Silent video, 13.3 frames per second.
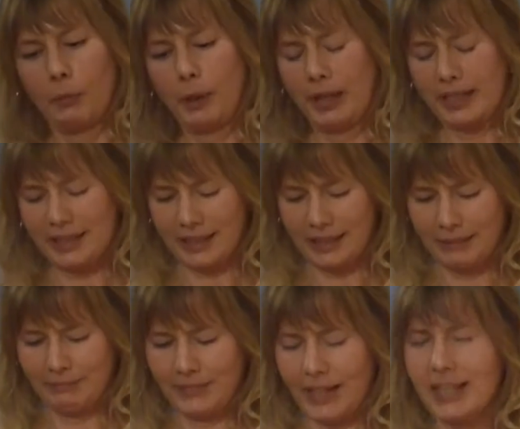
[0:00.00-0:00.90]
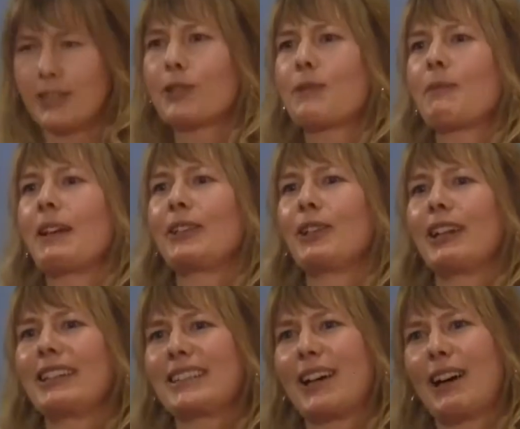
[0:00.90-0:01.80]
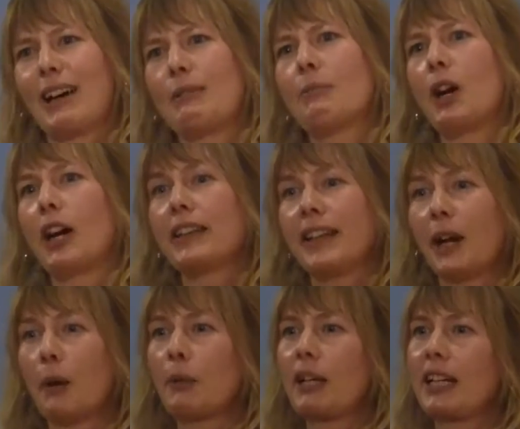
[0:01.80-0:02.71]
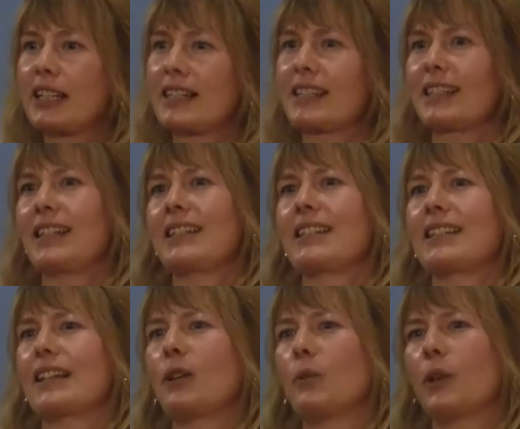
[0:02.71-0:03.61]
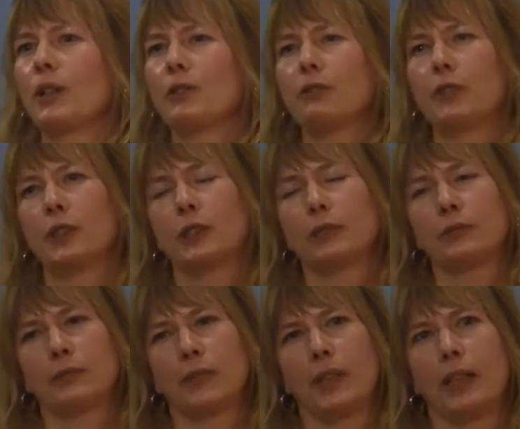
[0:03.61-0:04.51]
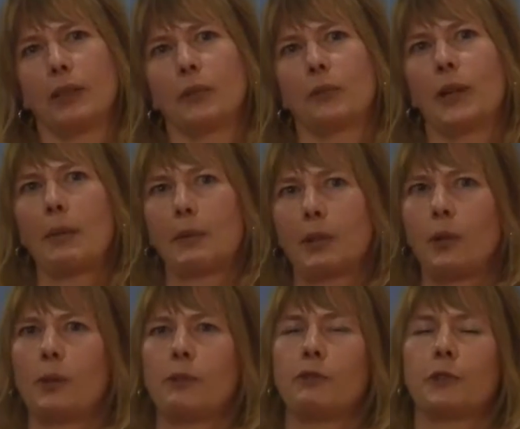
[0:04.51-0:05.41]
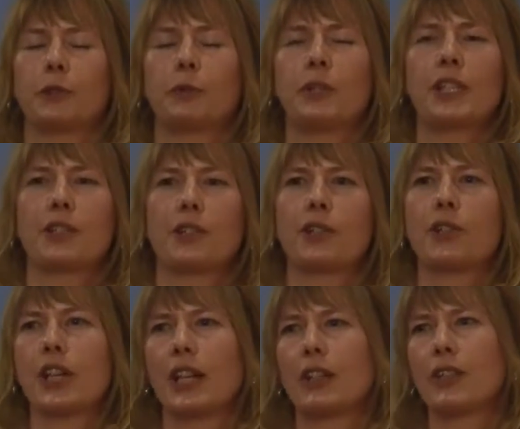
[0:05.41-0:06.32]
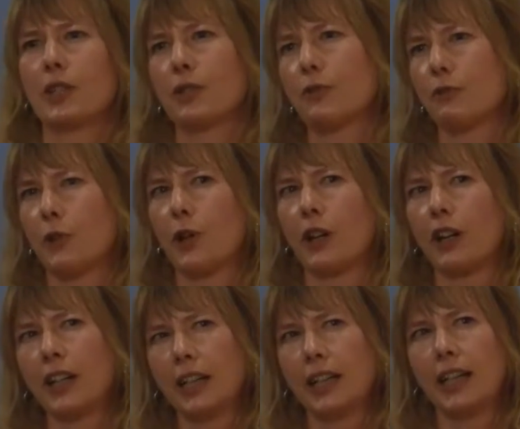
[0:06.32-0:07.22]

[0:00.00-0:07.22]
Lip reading: But I do spend a lot of time on there because it's a wonderful rabbit hole for research and just for